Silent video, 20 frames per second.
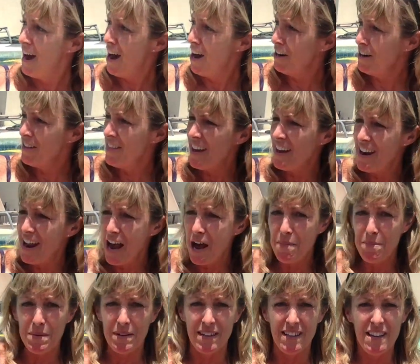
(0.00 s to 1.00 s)
How did that
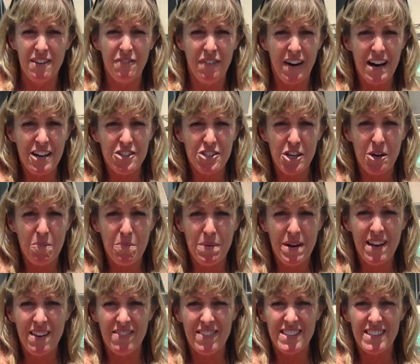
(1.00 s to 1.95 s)
happen? If I jump in,